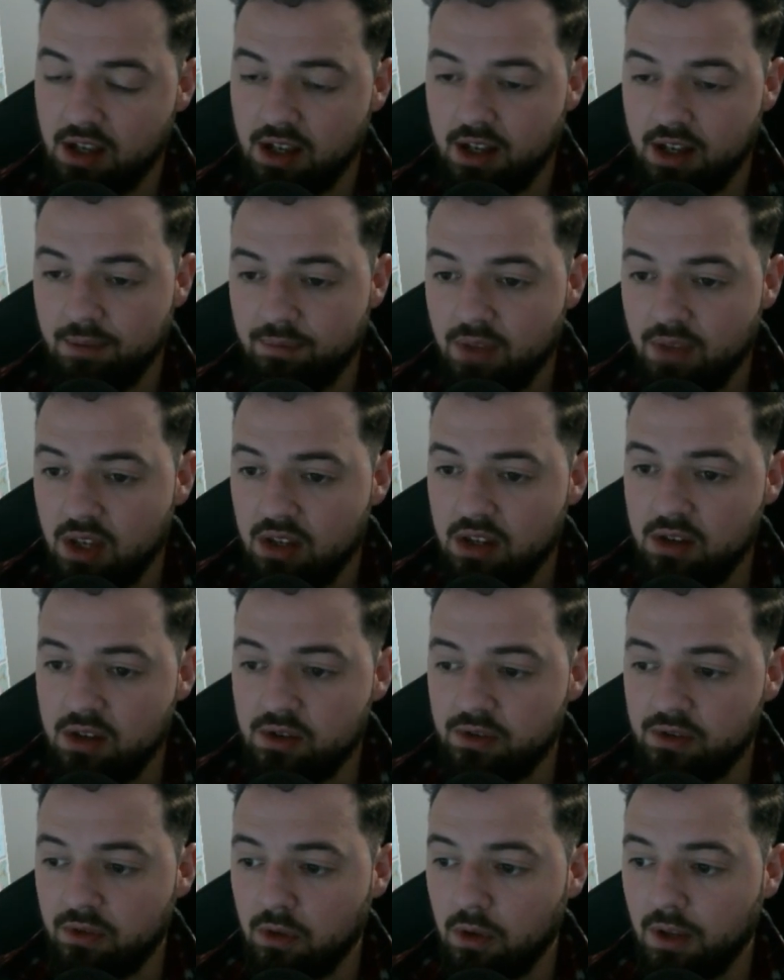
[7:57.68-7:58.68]

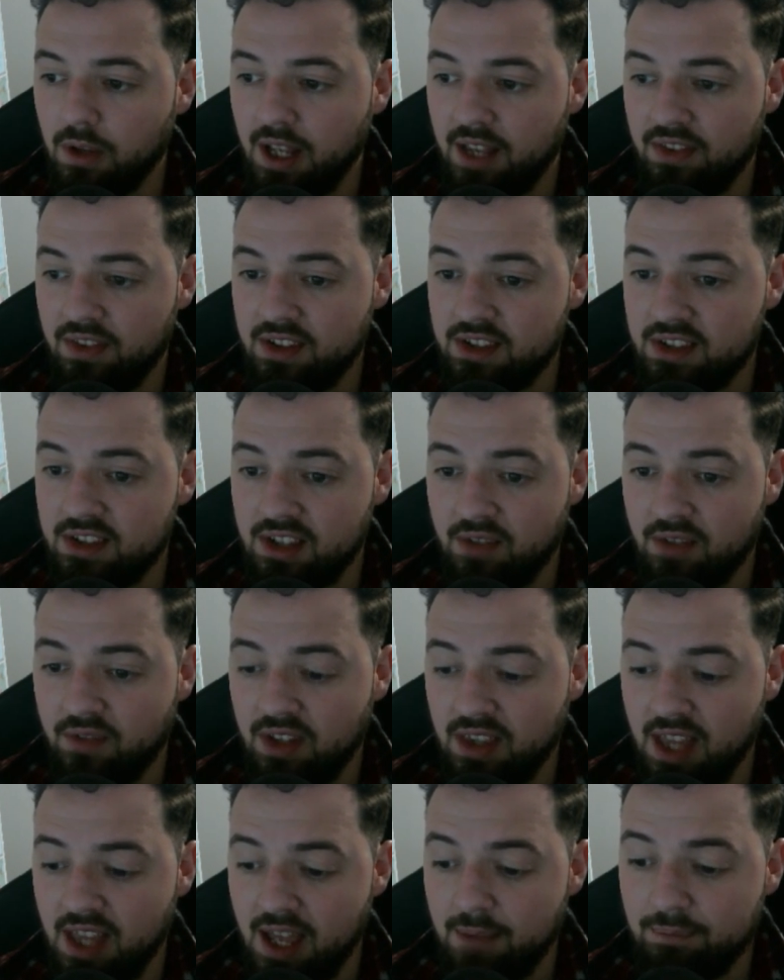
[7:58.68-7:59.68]
useful, and this is something
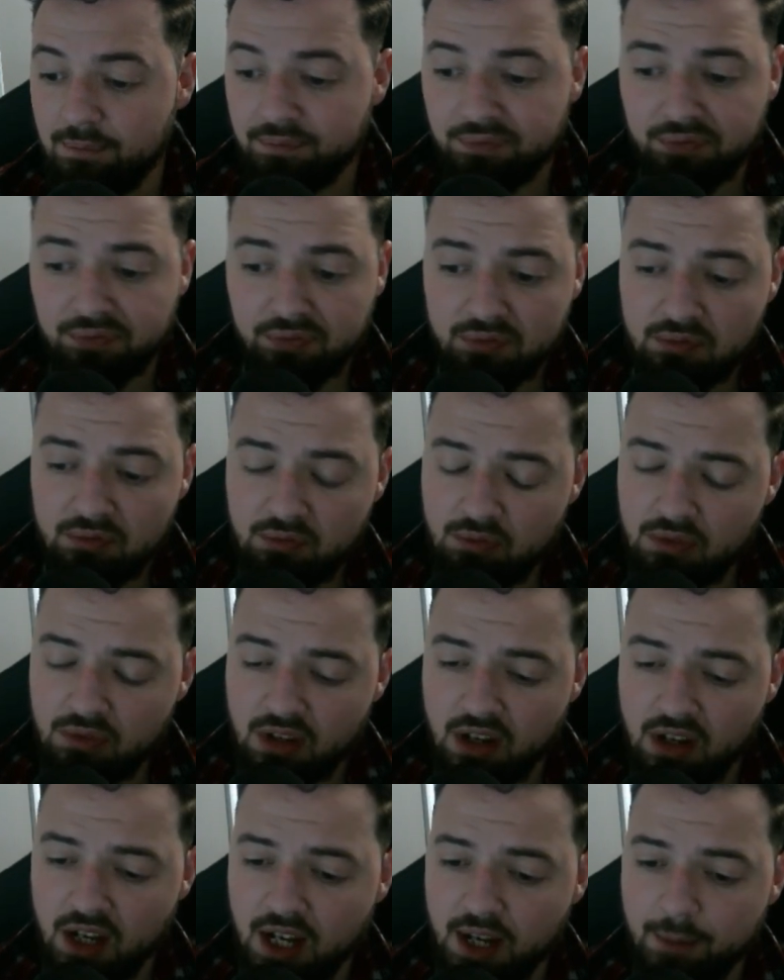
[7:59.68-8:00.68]
that
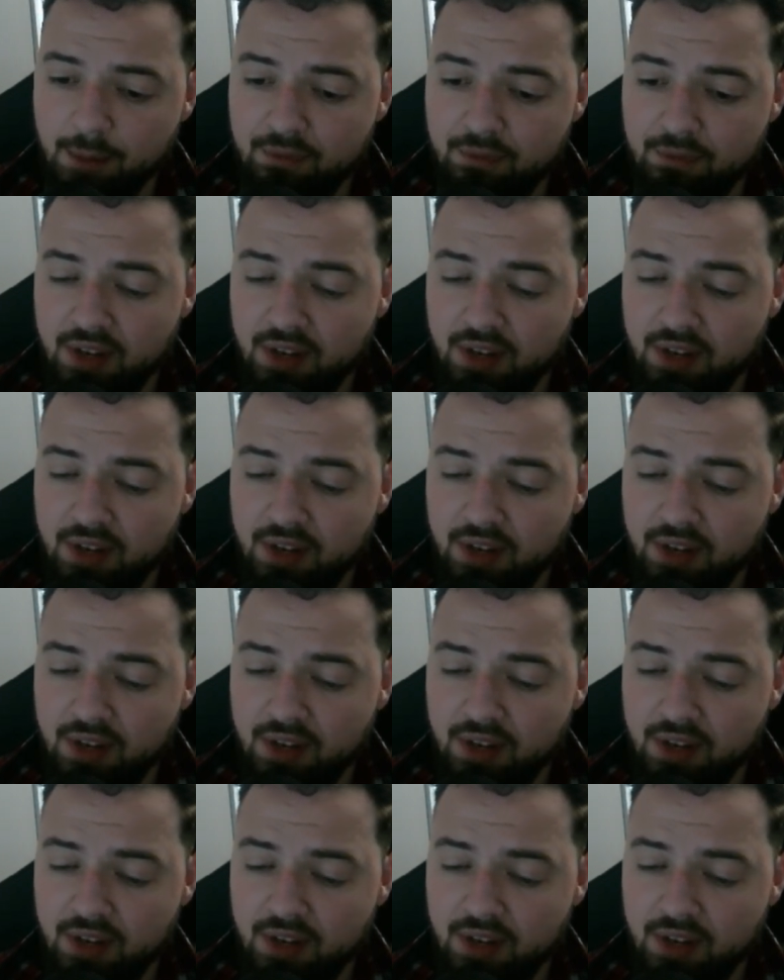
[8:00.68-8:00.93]
financial